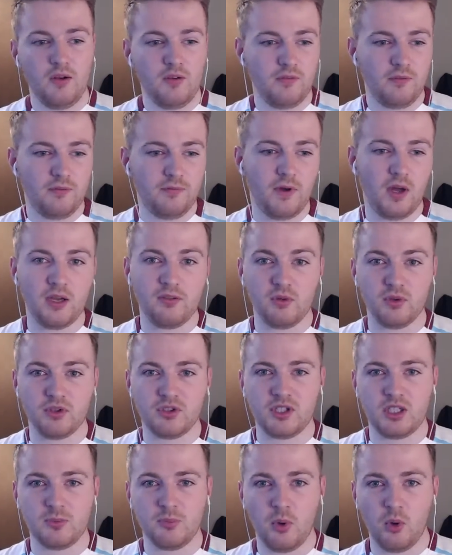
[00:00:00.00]
5 or
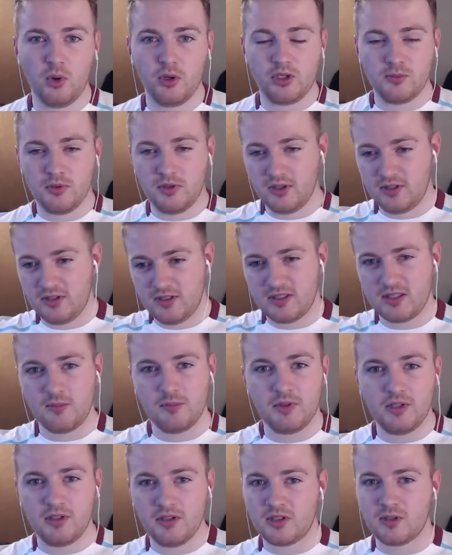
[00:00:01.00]
6 points, but this is
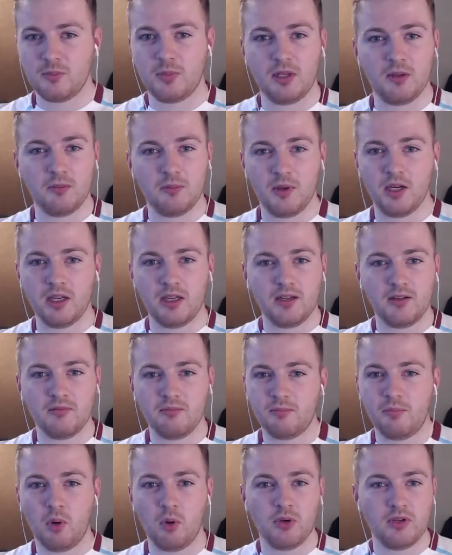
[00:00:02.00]
something that's split by
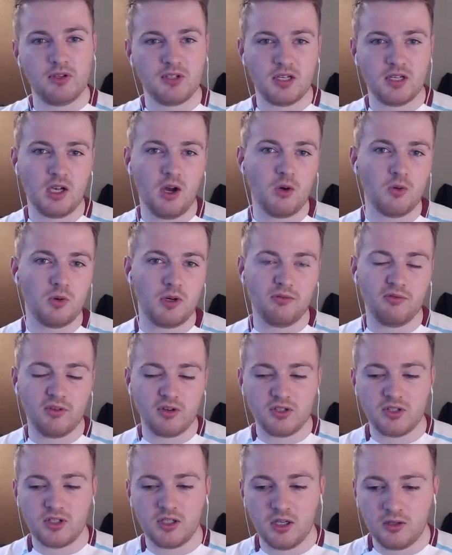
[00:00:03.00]
points in goal
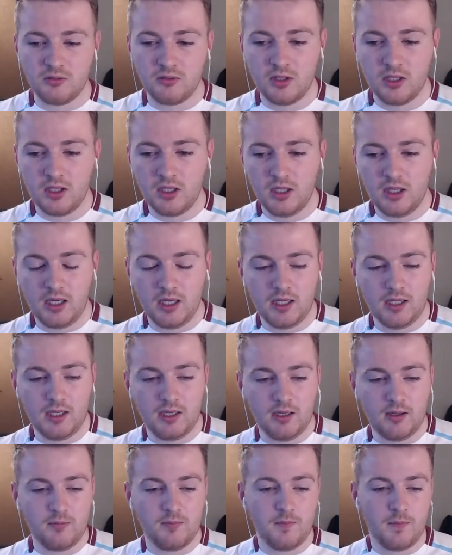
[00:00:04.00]
difference,
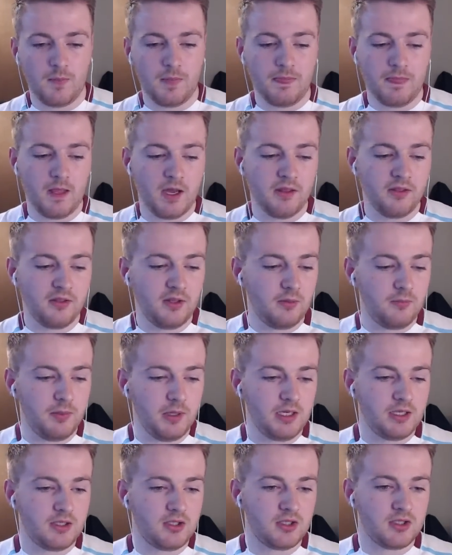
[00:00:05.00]
I think
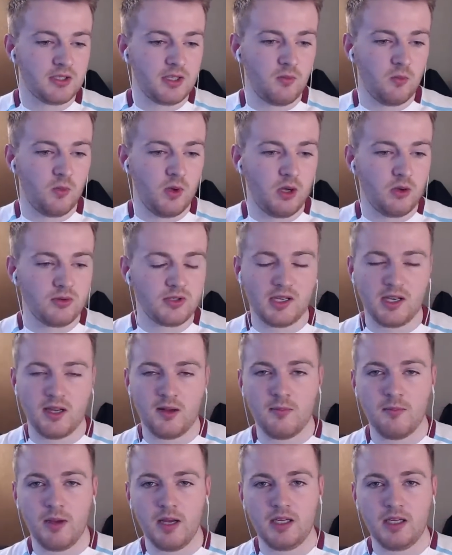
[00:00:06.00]
Bilic has done well to
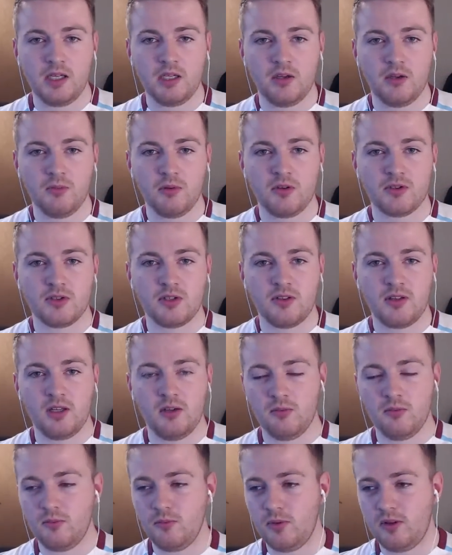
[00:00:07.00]
come back, because I
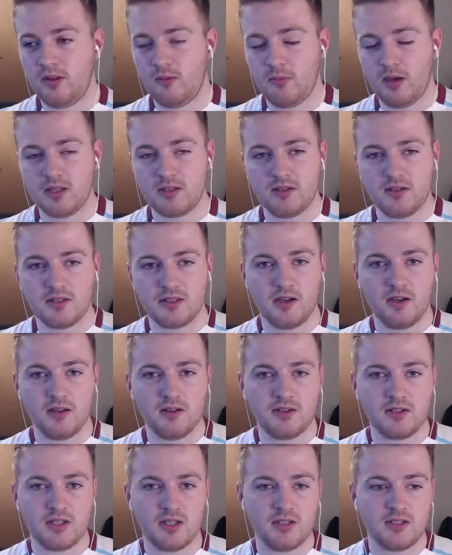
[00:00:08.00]
think we think back to the start of
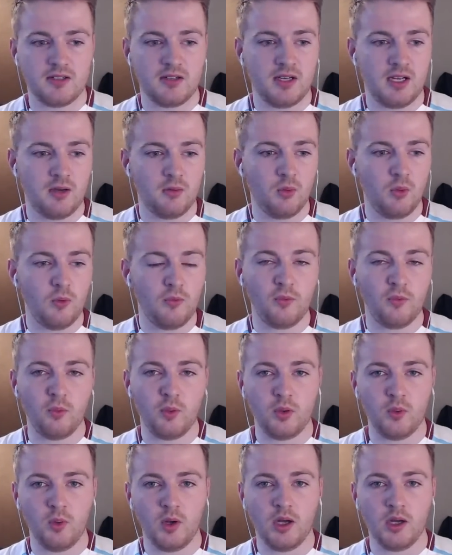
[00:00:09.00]
the season, how awful
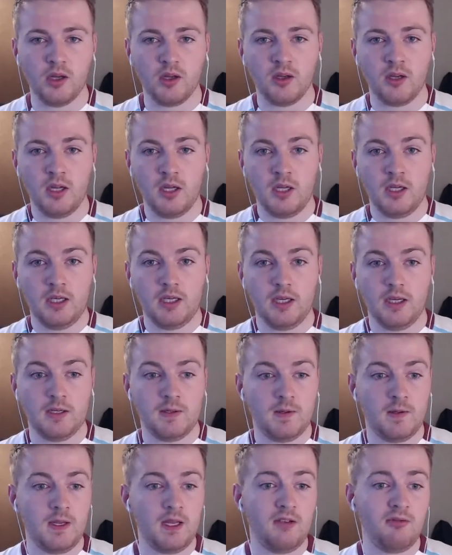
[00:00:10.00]
we were.
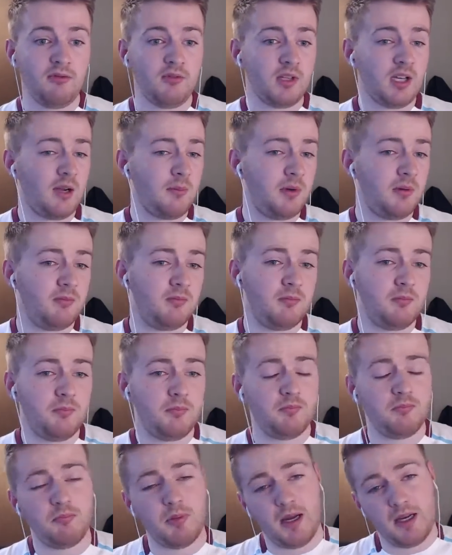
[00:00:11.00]
And even coming
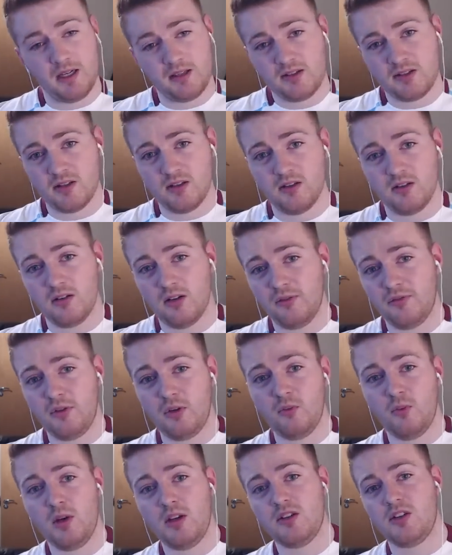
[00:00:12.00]
back to a
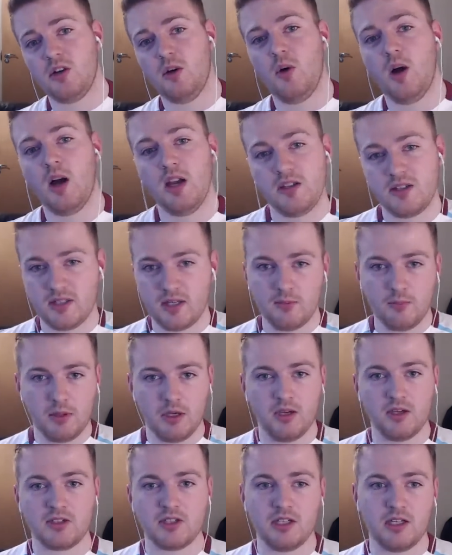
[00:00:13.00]
few weeks ago, I said,
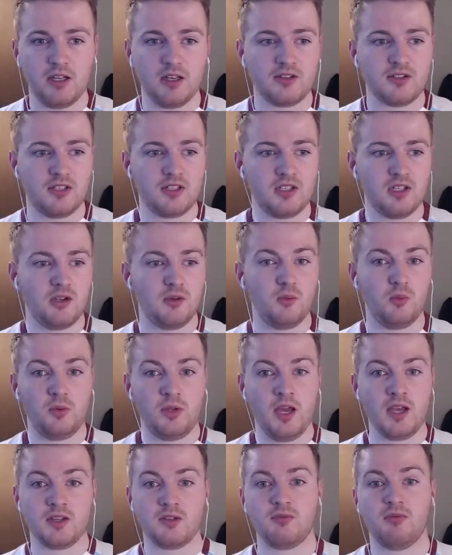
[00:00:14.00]

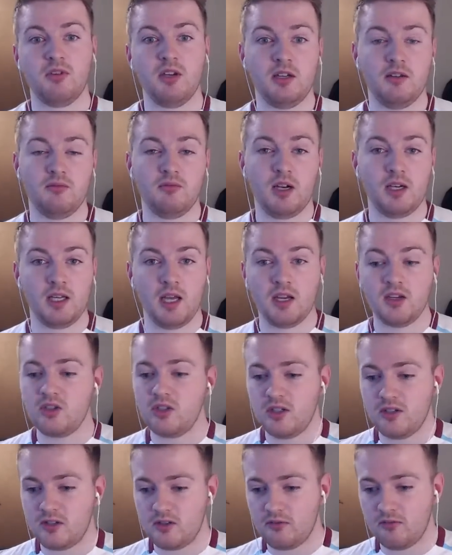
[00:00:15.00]
yes,
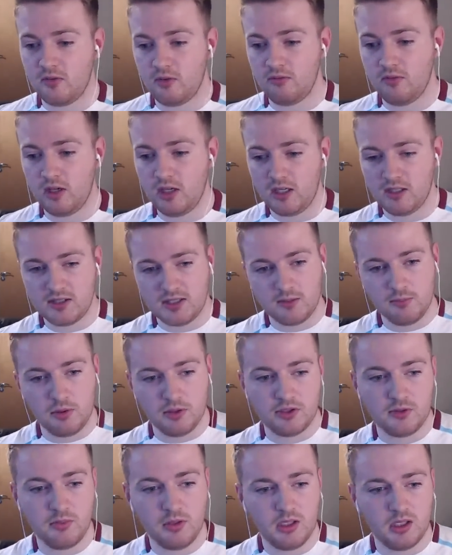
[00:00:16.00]
relegation is a realistic
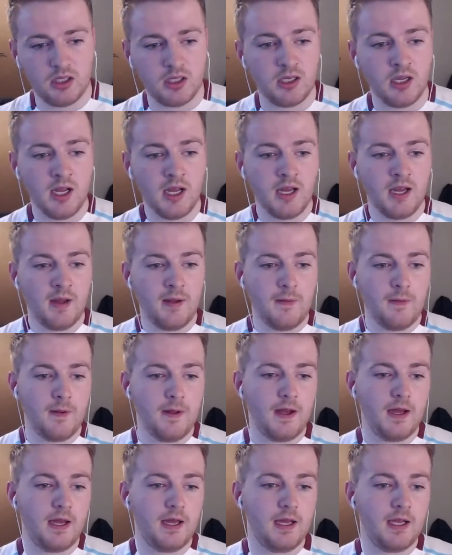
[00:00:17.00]
possibility.
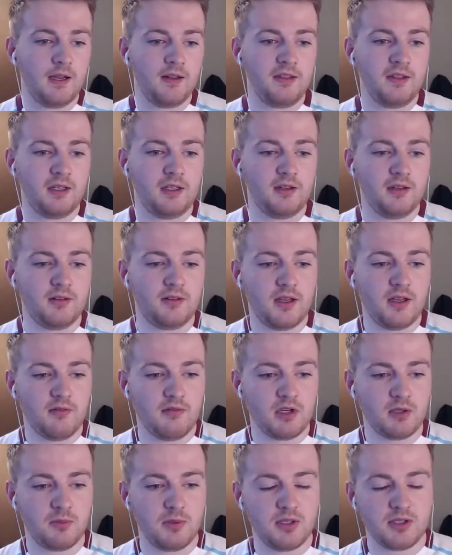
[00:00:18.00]
And I think
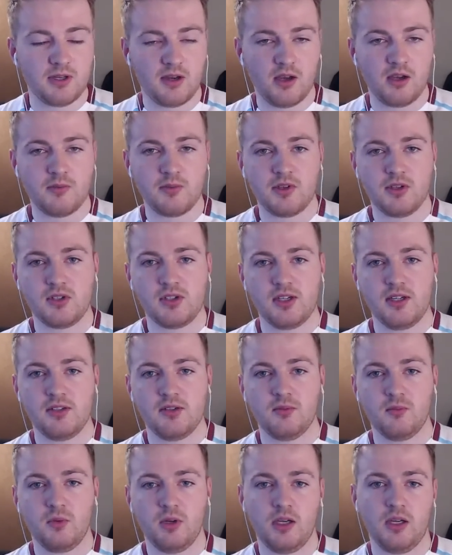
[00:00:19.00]
there has been times this
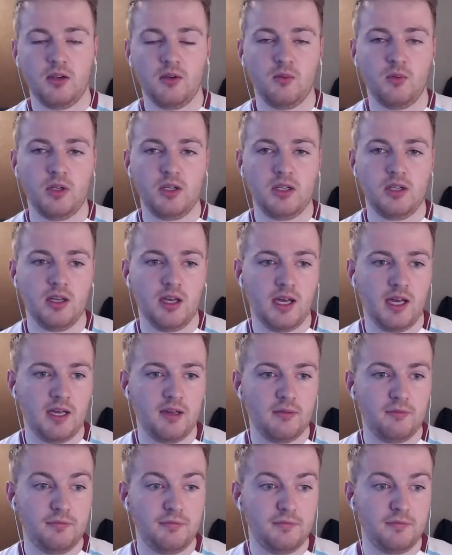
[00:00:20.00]
season where we
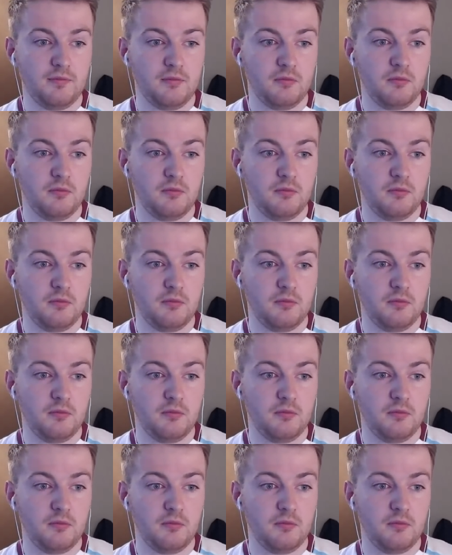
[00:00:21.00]
have